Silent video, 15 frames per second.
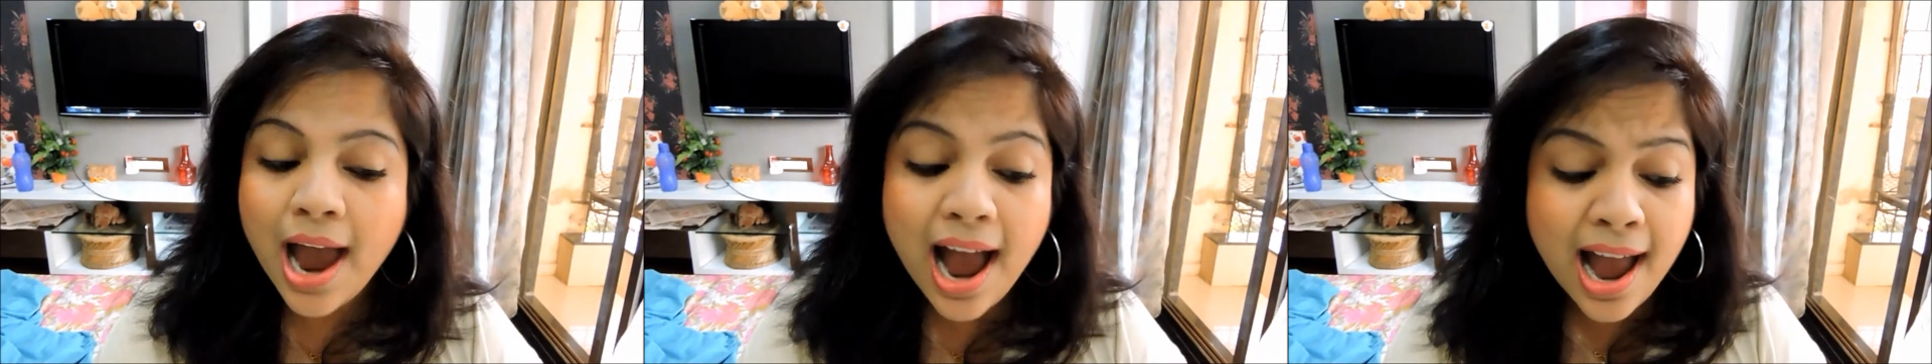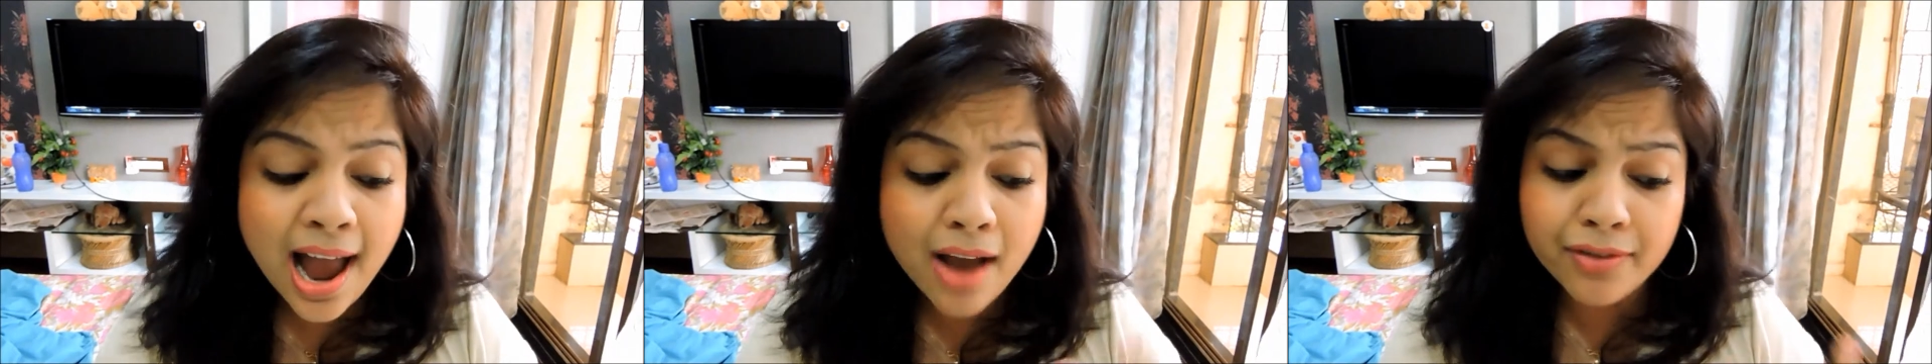
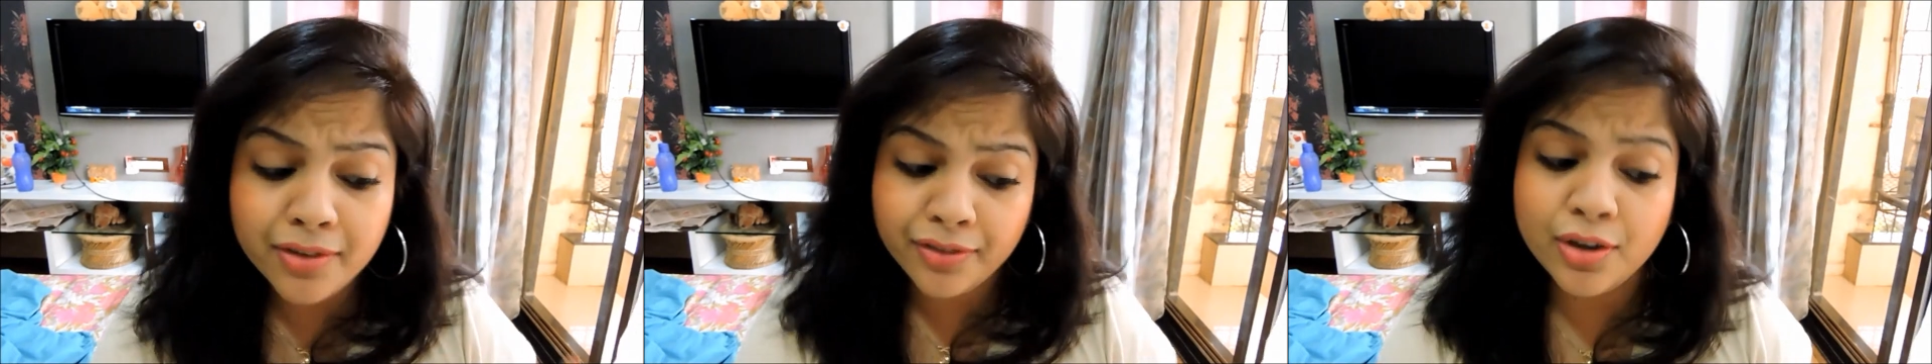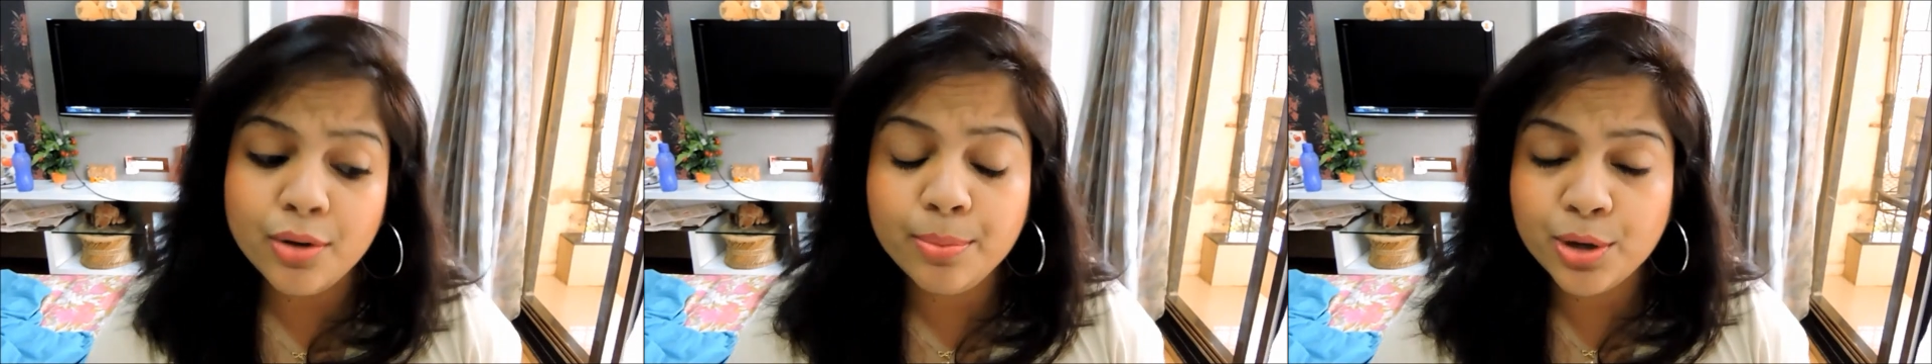I have a
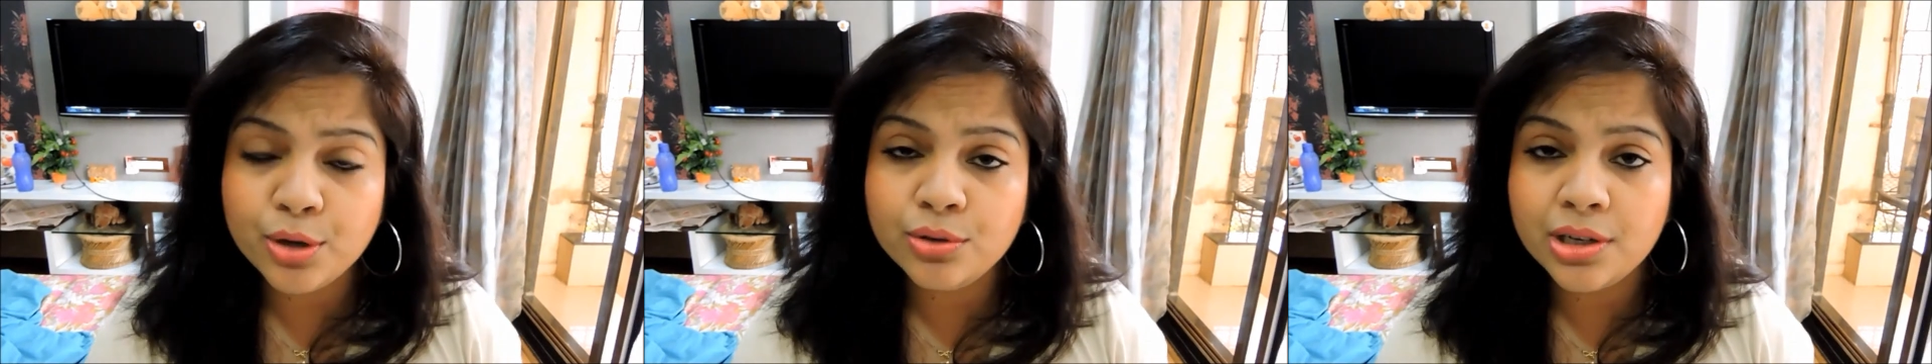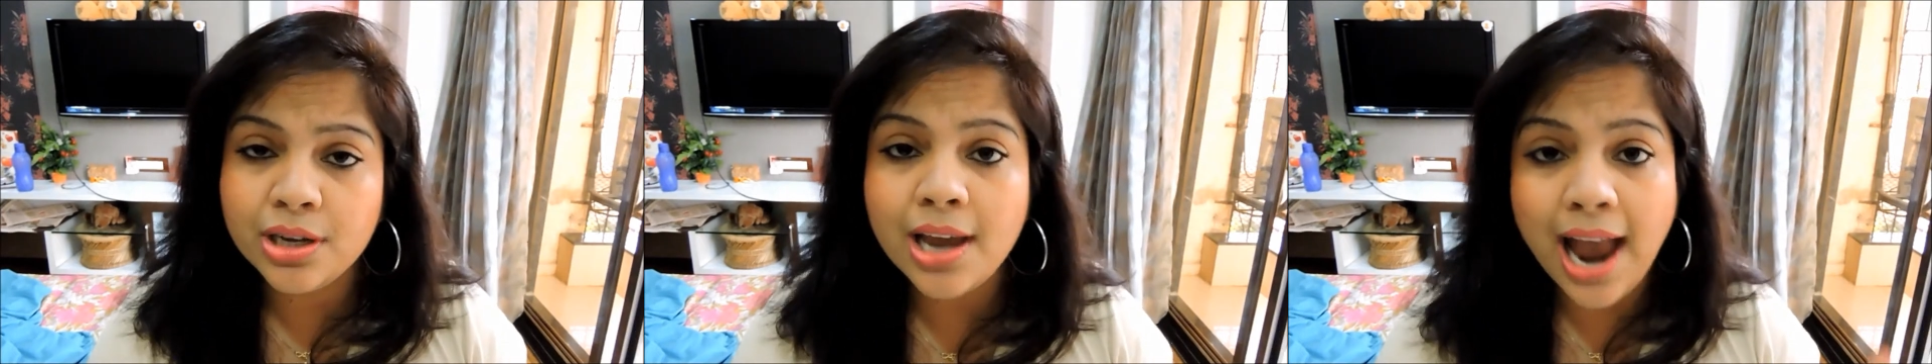few
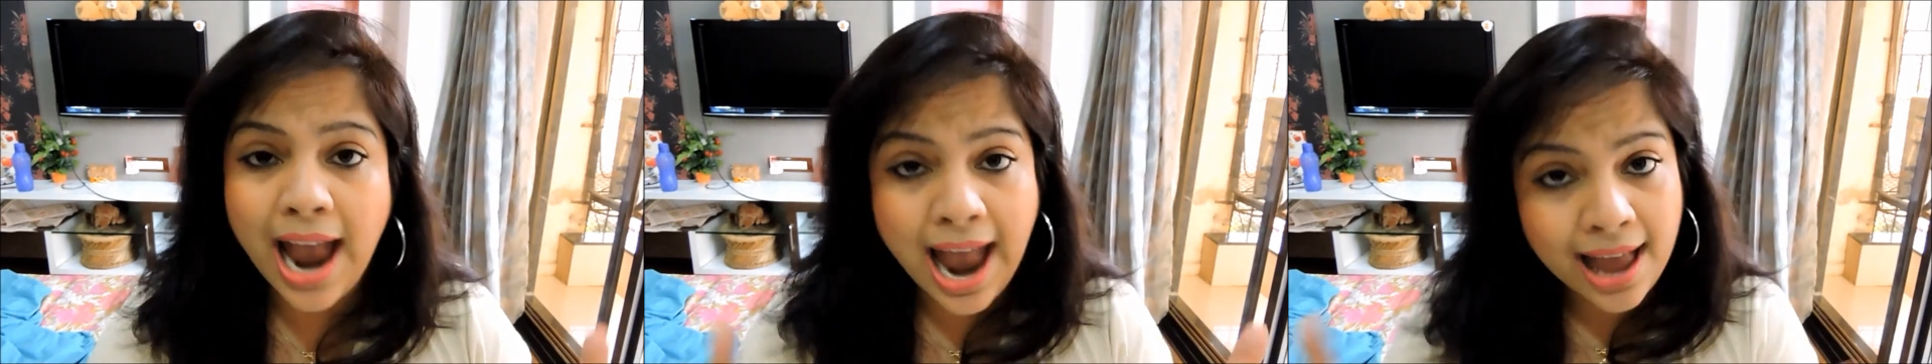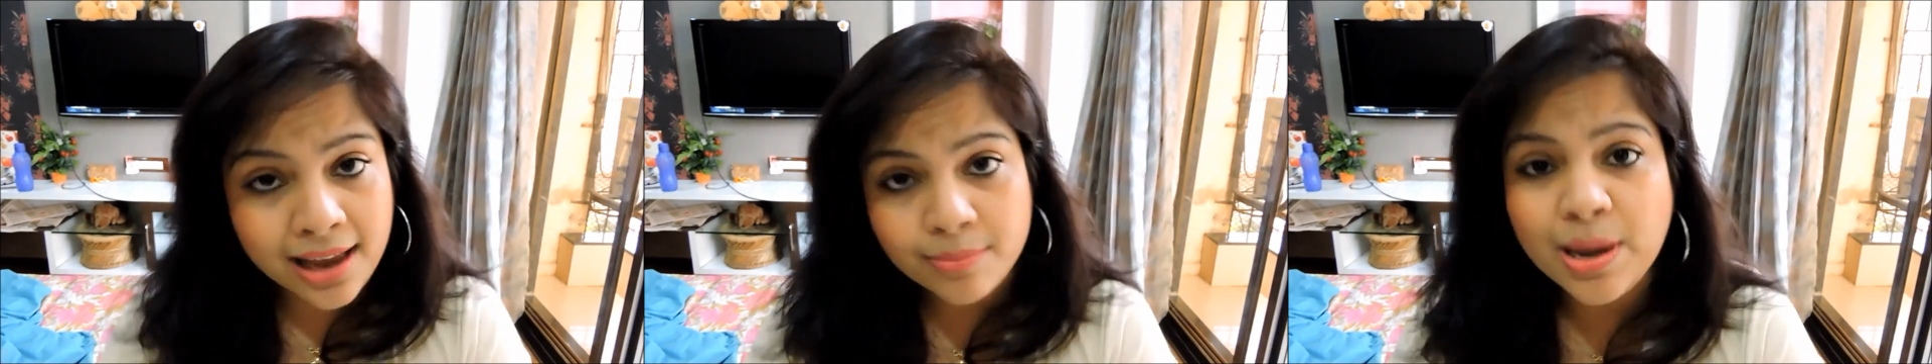beauty
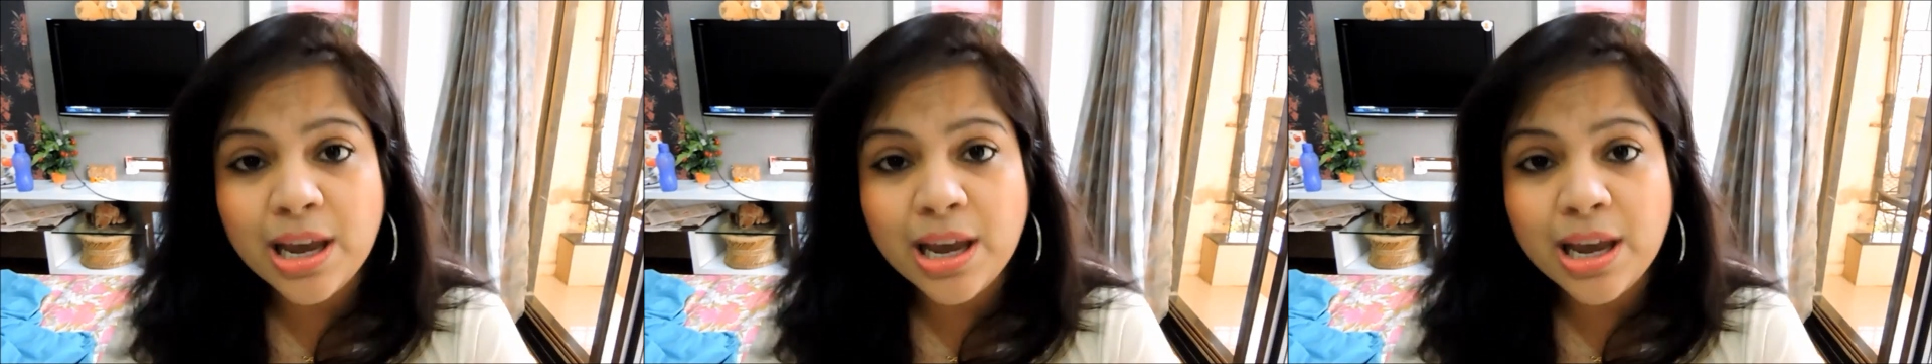and